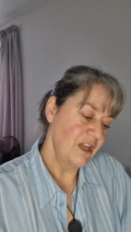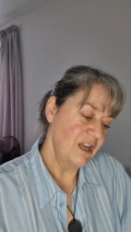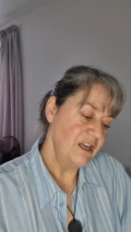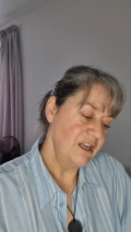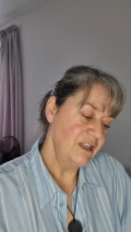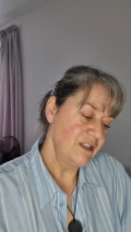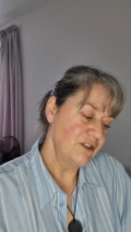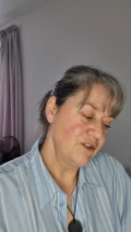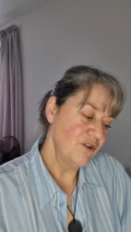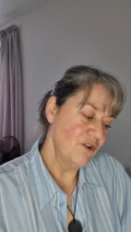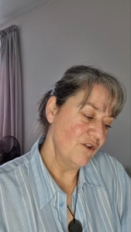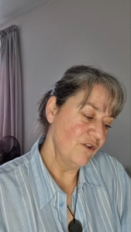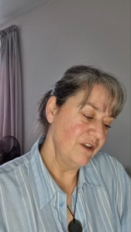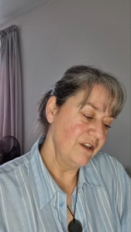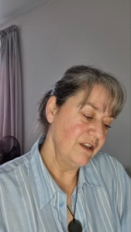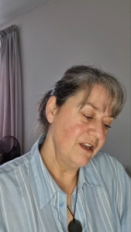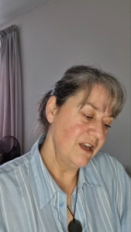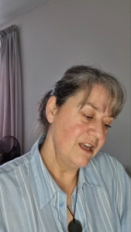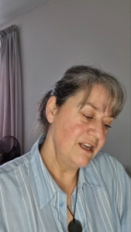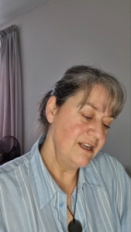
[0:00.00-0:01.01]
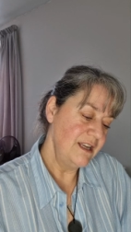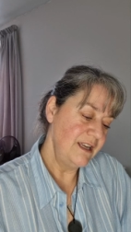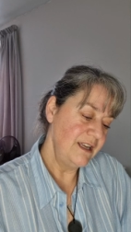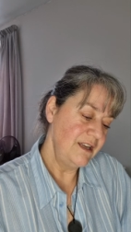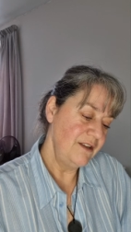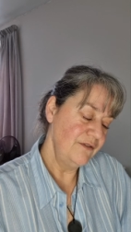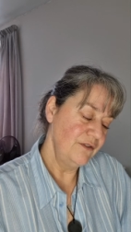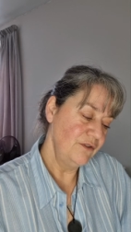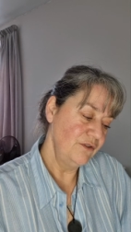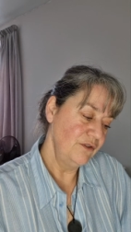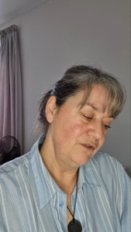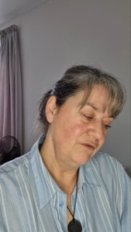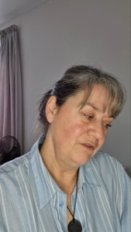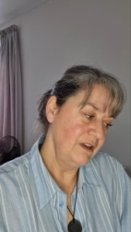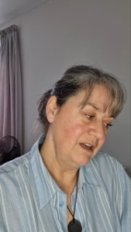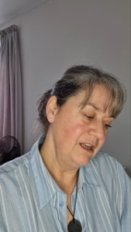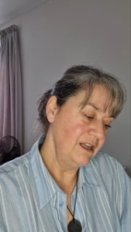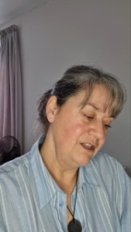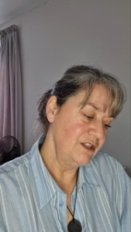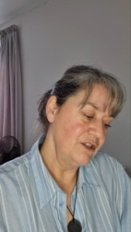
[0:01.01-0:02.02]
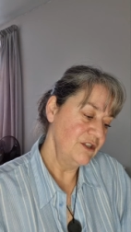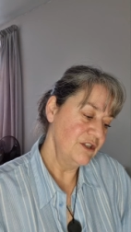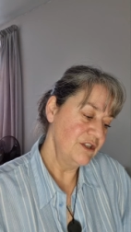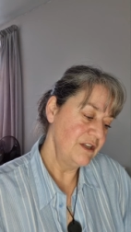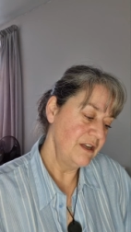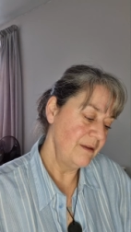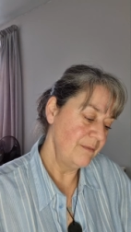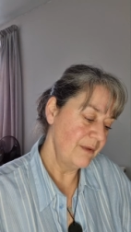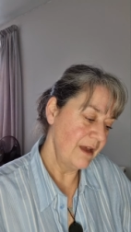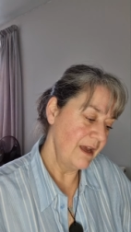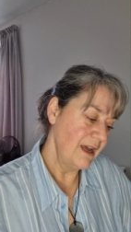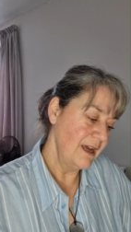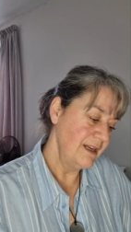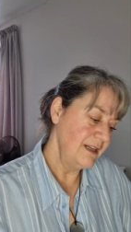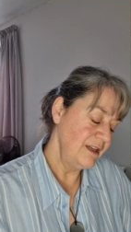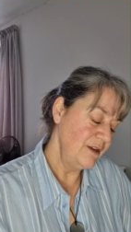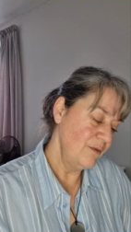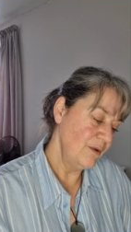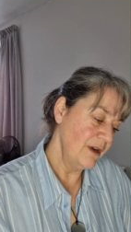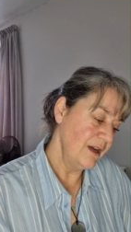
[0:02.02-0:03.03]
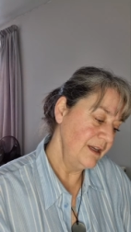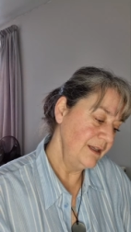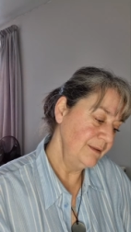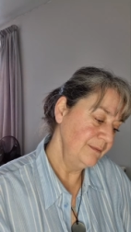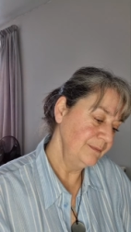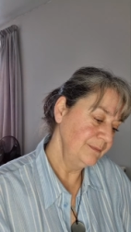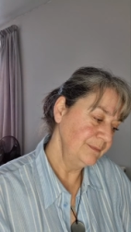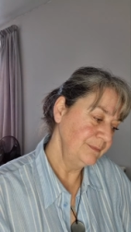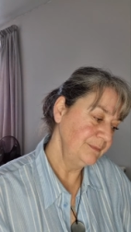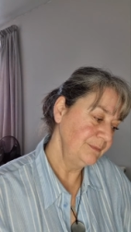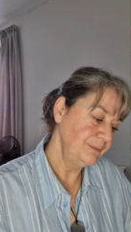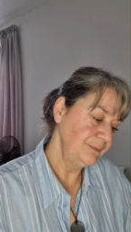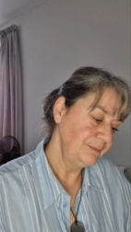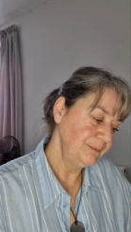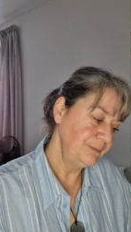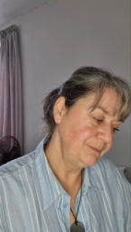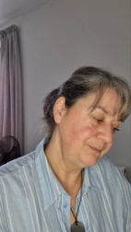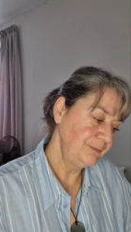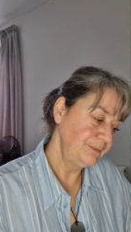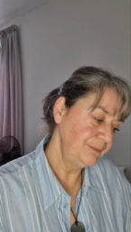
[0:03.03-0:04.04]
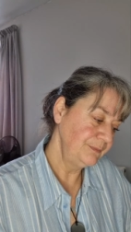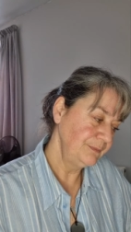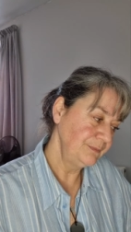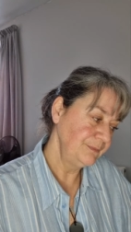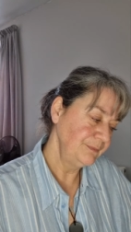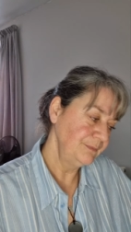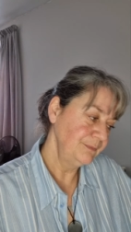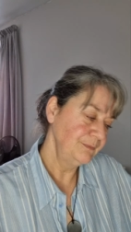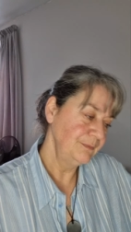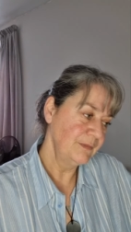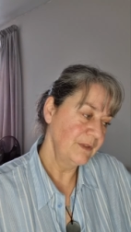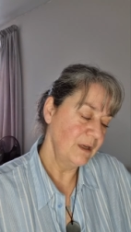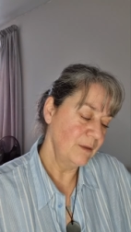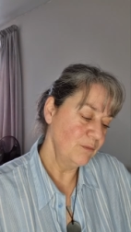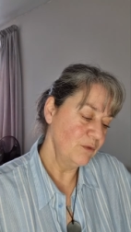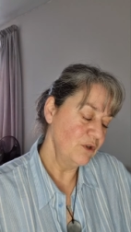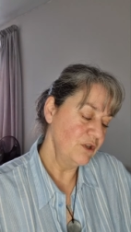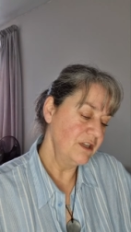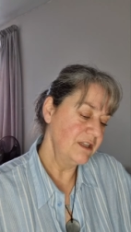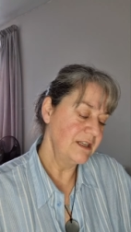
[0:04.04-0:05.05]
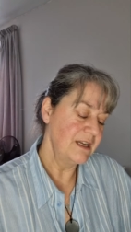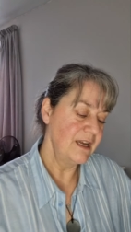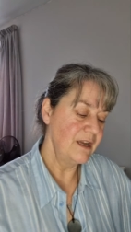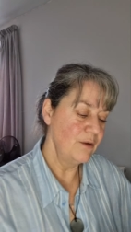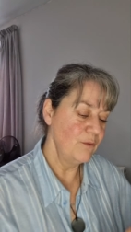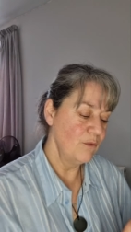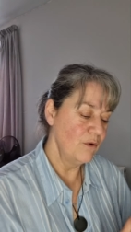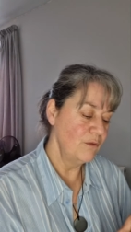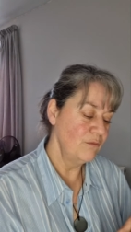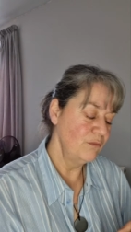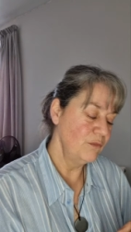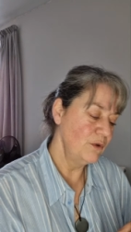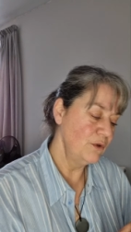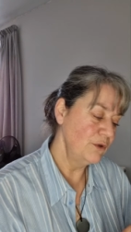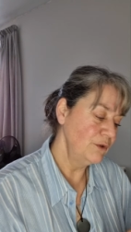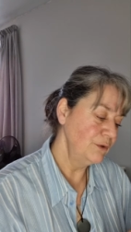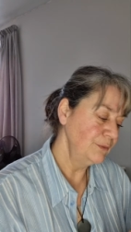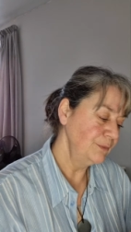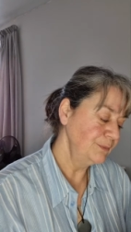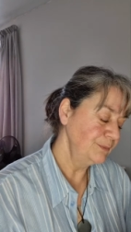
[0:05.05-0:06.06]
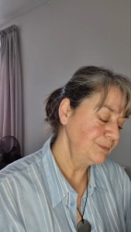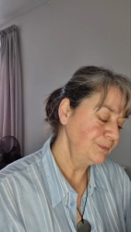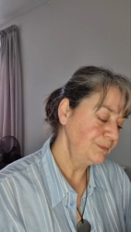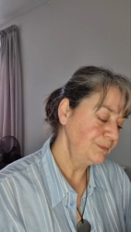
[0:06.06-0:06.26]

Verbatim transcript: then it's not an even relationship anyway. I'm going to take one more.